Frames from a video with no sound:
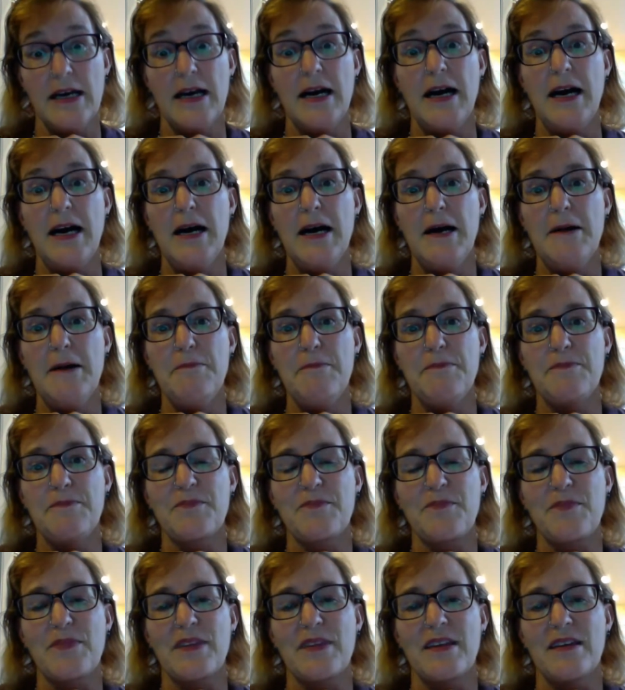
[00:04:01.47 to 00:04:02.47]

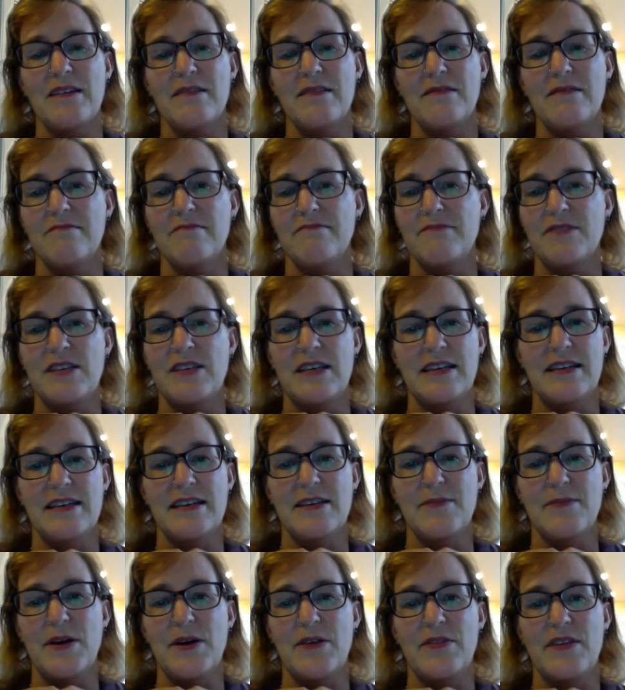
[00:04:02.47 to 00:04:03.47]
Kidding
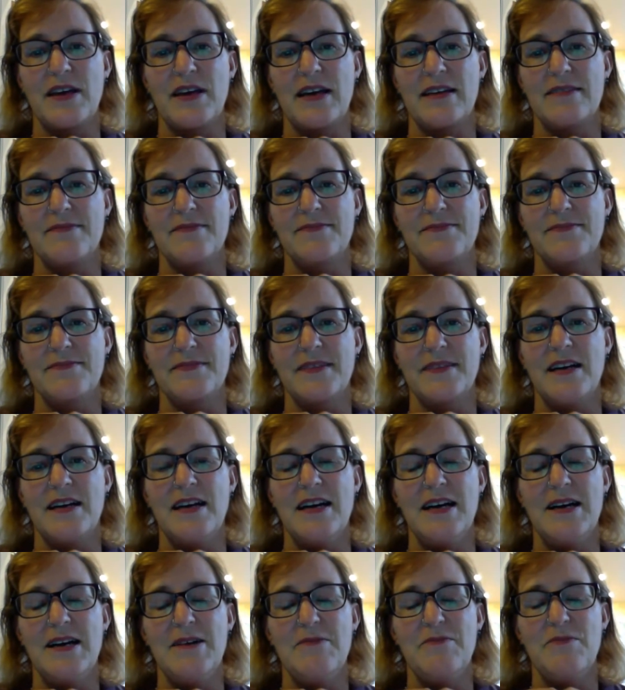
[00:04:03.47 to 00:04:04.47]
about that.
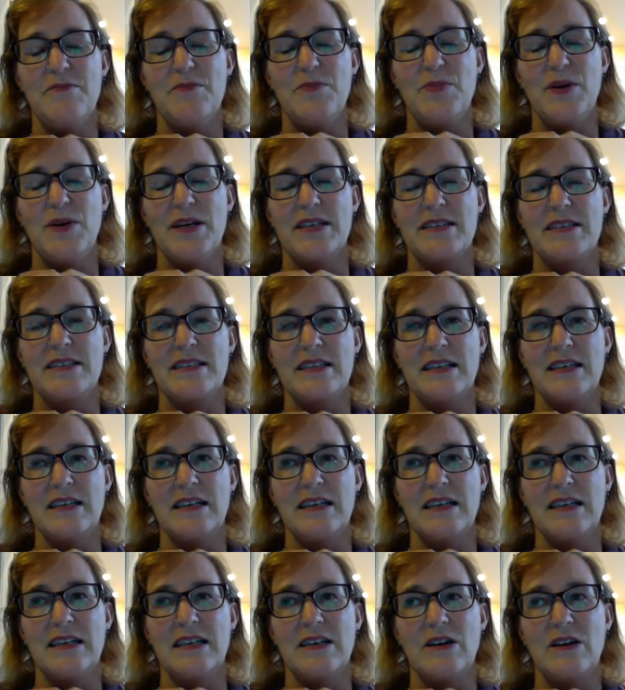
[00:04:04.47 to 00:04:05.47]
But
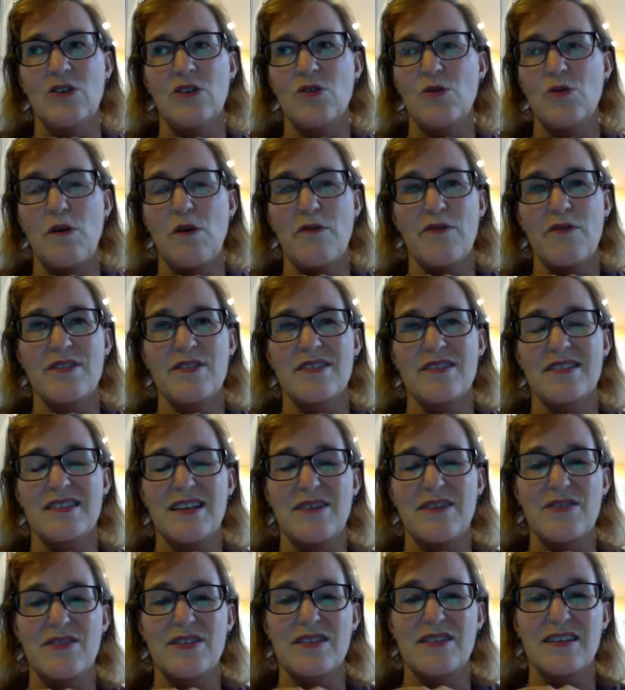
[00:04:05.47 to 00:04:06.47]
I'll go over the
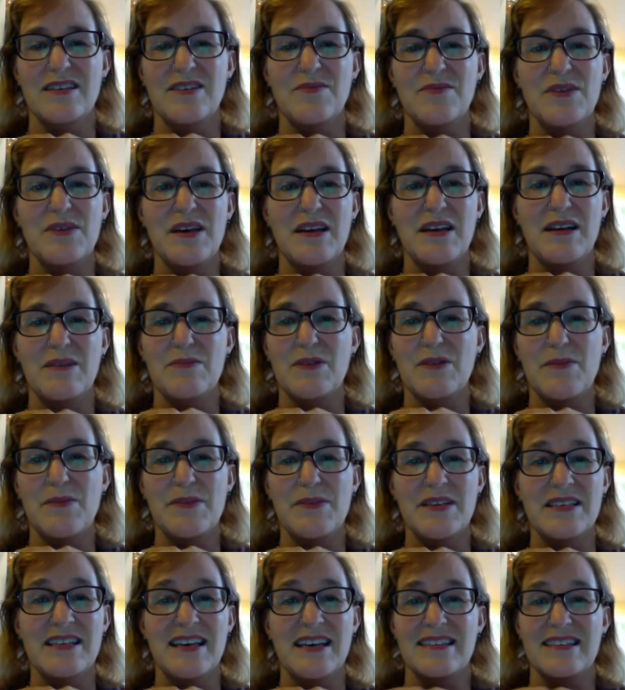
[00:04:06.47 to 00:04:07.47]
stuff that's going to be on
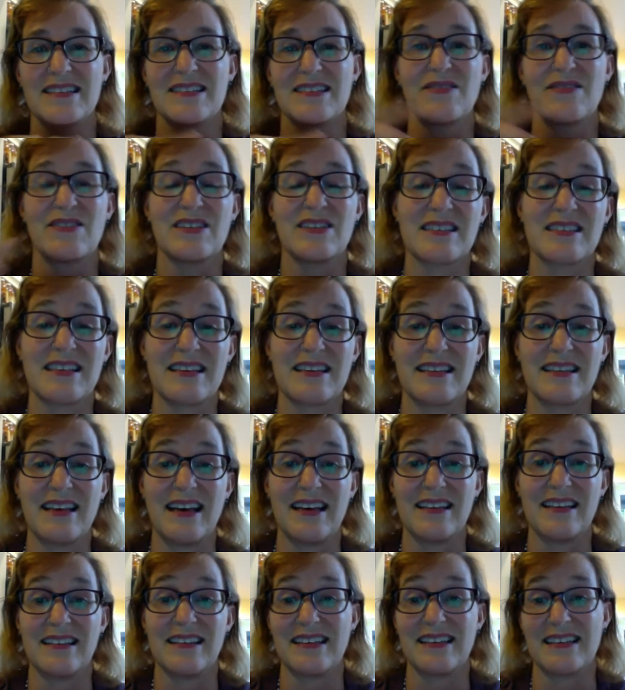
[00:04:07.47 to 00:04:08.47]
upcoming tests and things like
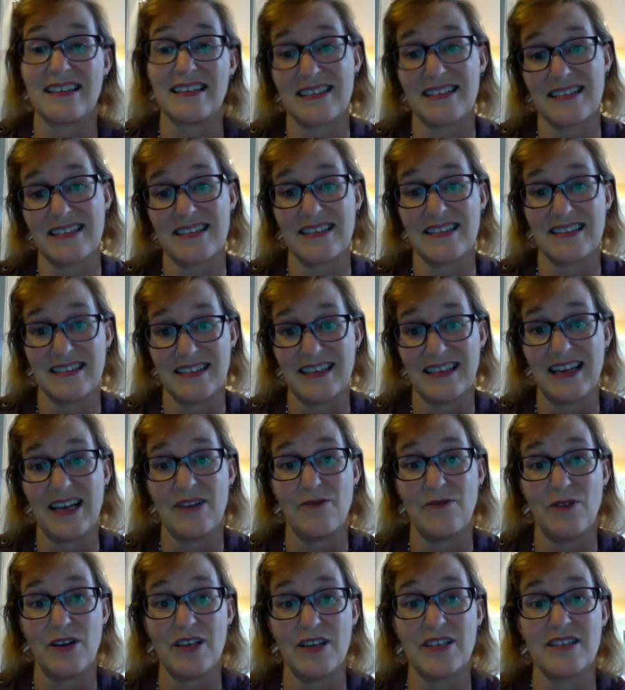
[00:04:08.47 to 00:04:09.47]
that, like, because I
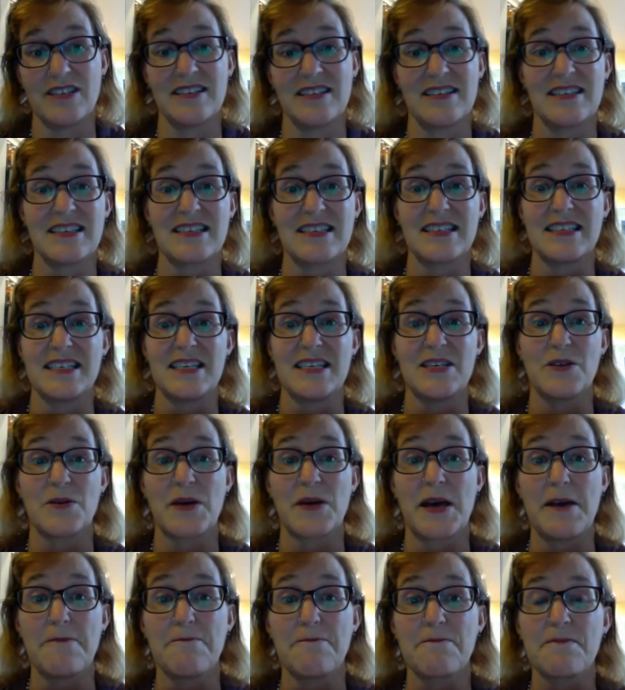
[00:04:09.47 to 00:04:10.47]
want you to succeed,
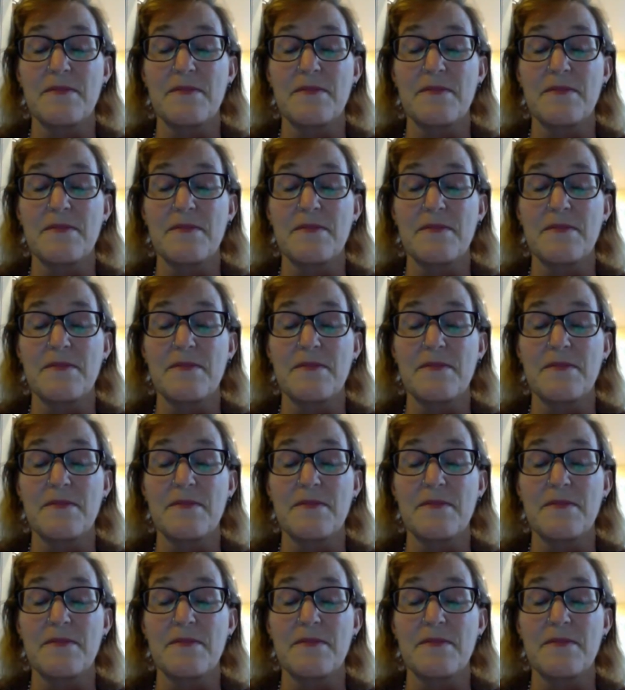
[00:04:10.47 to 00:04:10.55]
okay?